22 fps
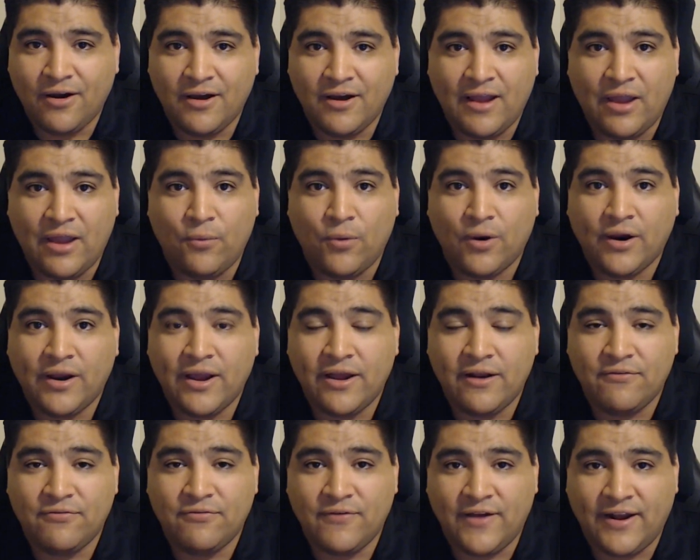work at a
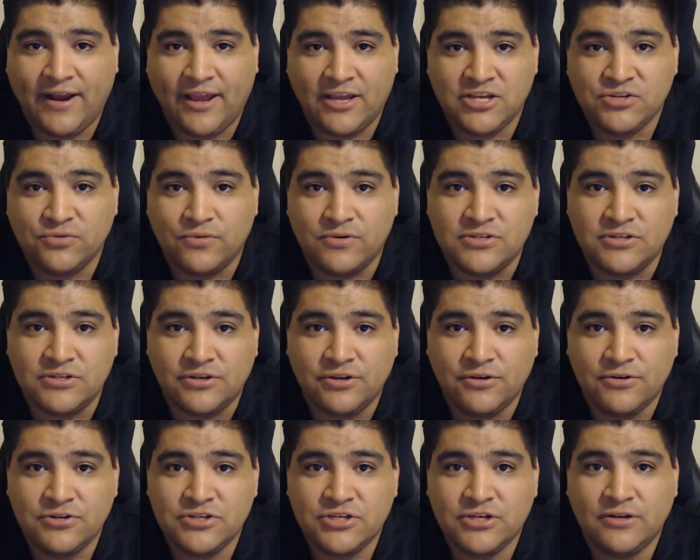financial
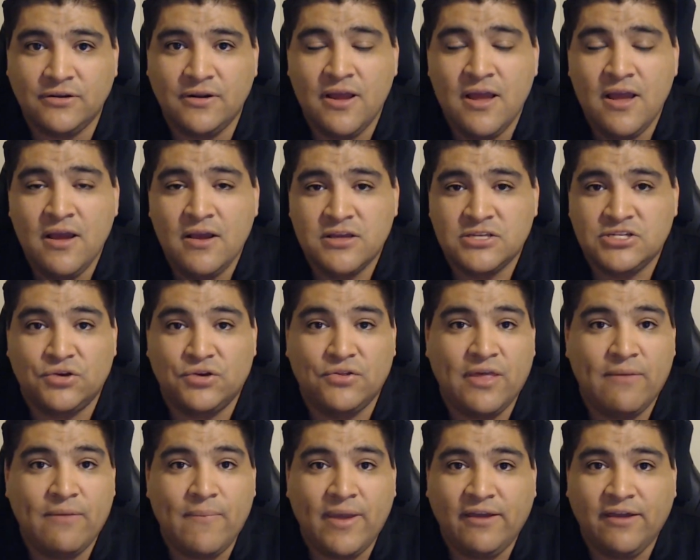institution, so they
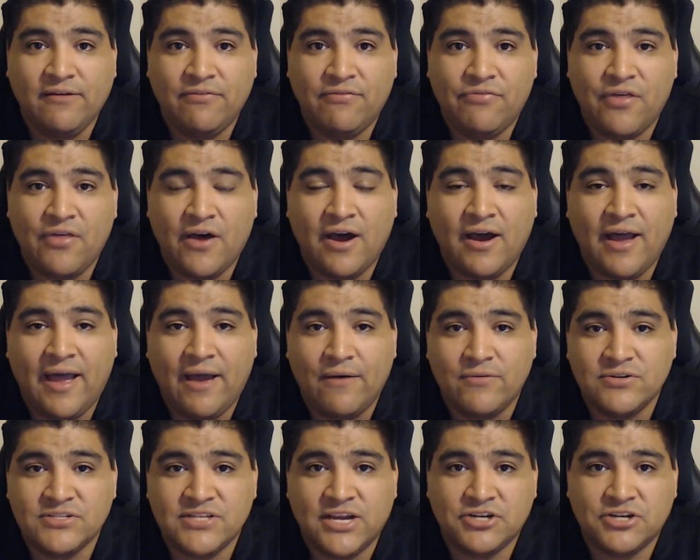may have thought I
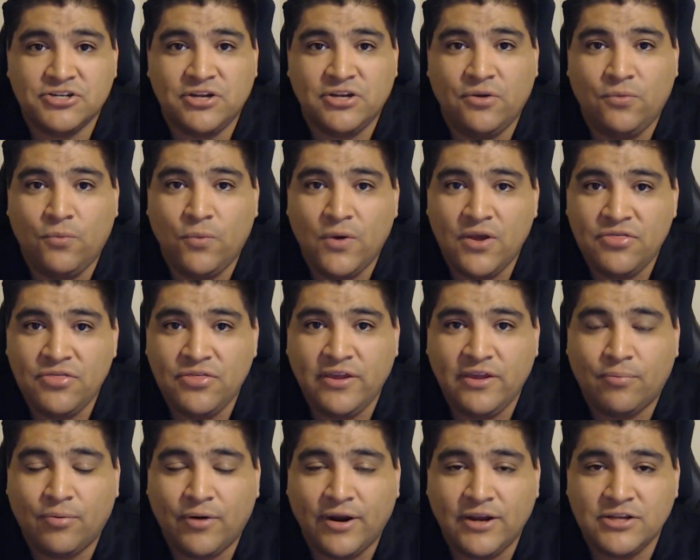was actually with the
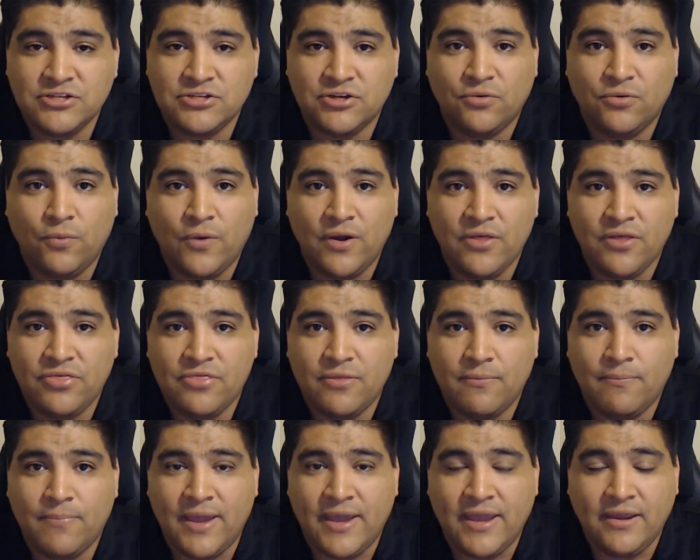appraiser, with the
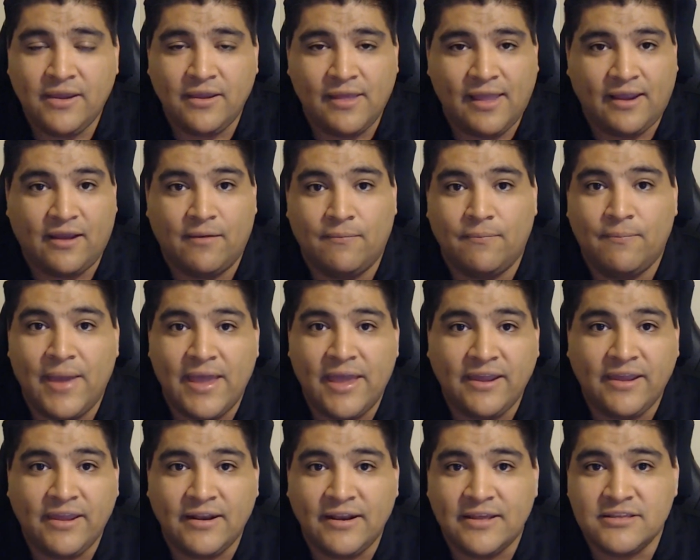bank, like a
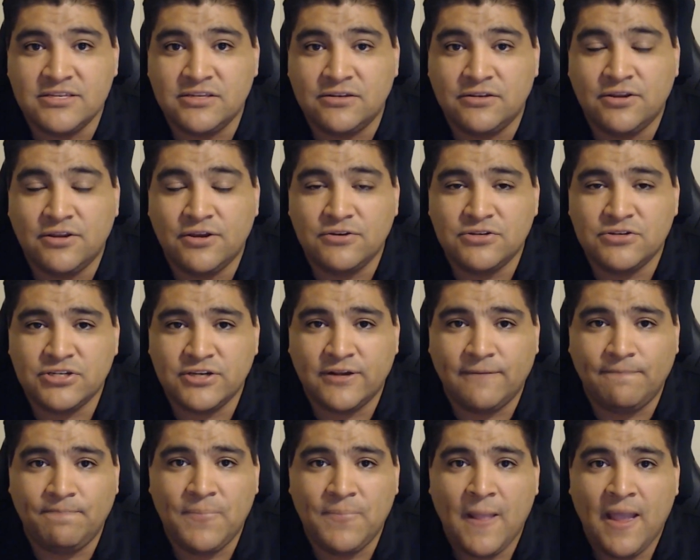banking
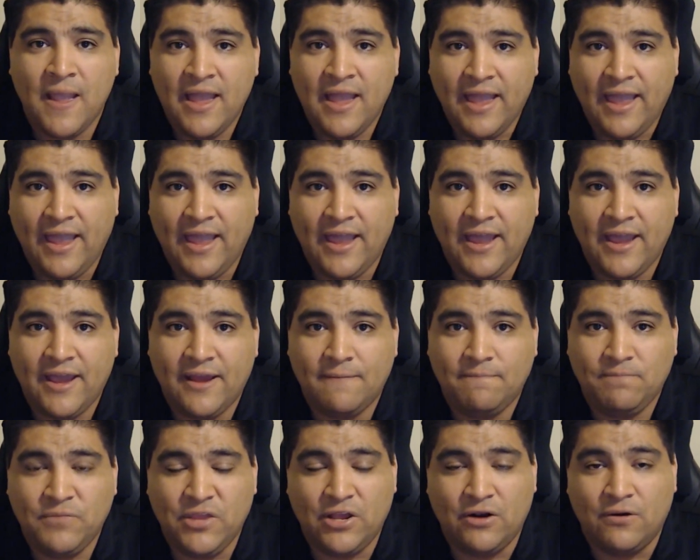institution. And,
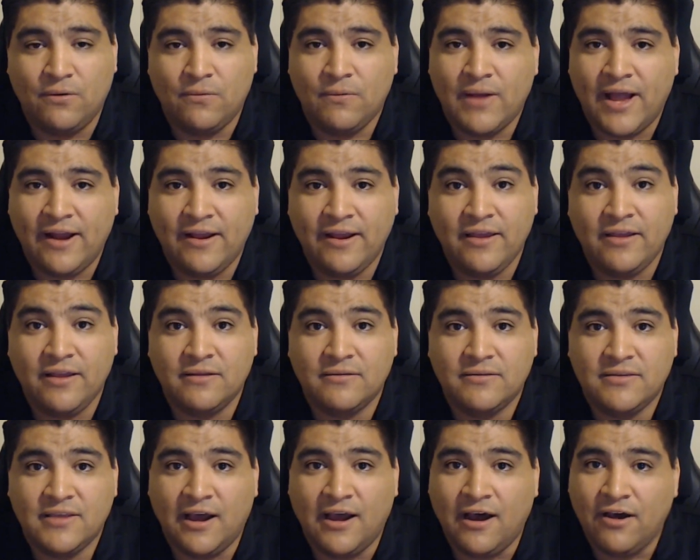I didn't
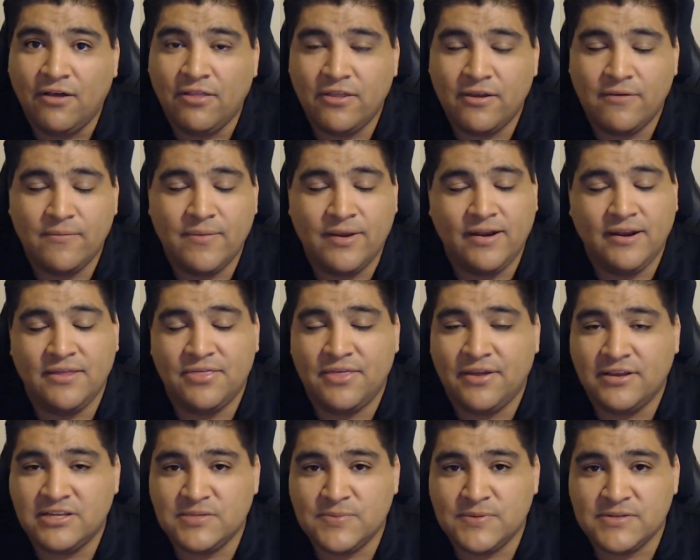tell them
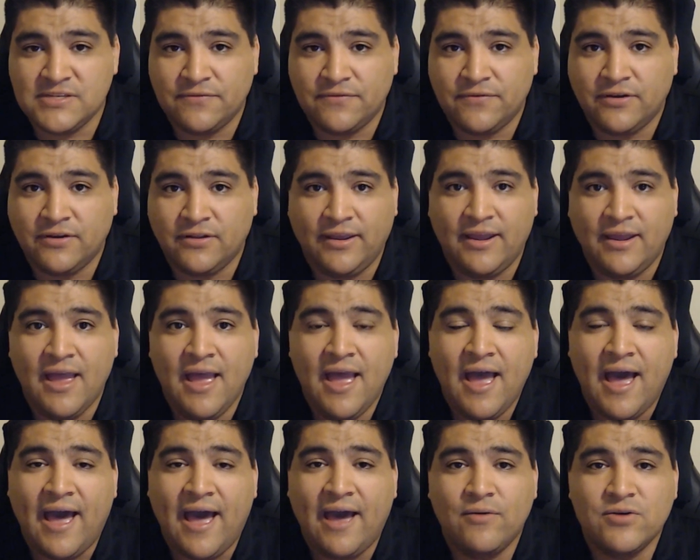anything specifically.
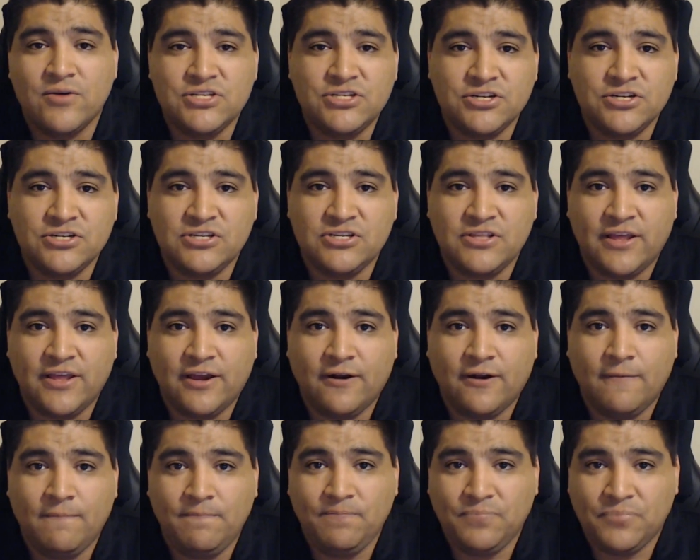I was just
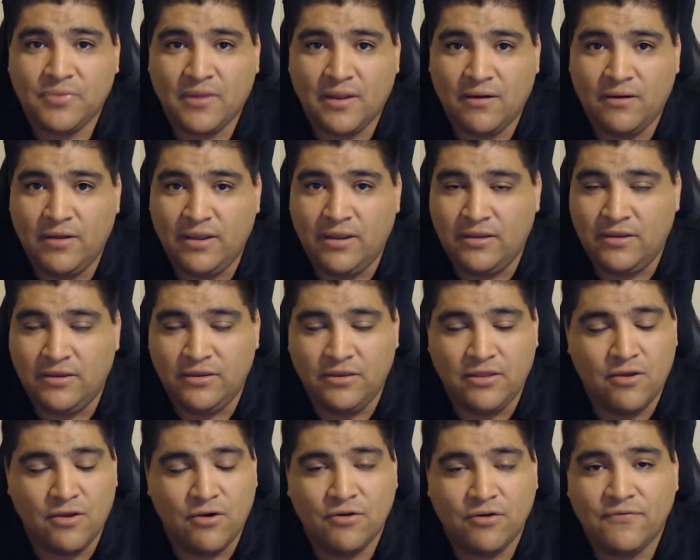there
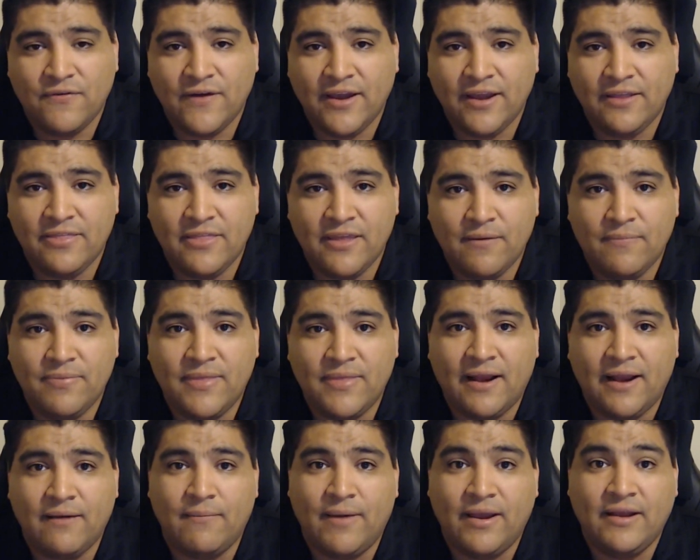notifying them that
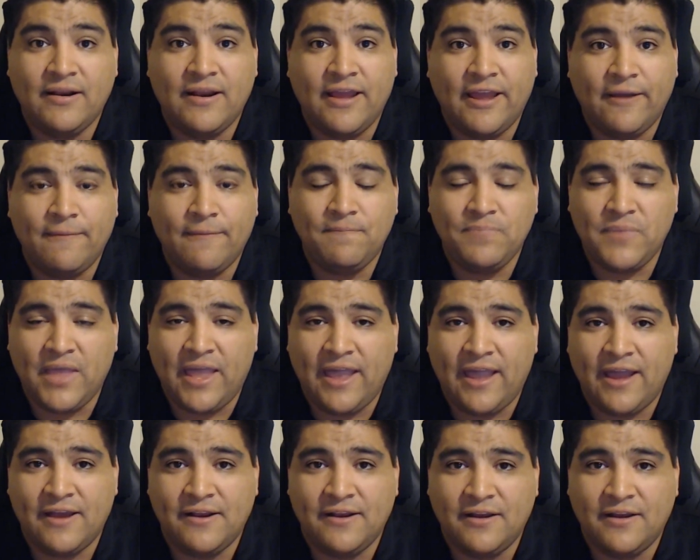at my name. And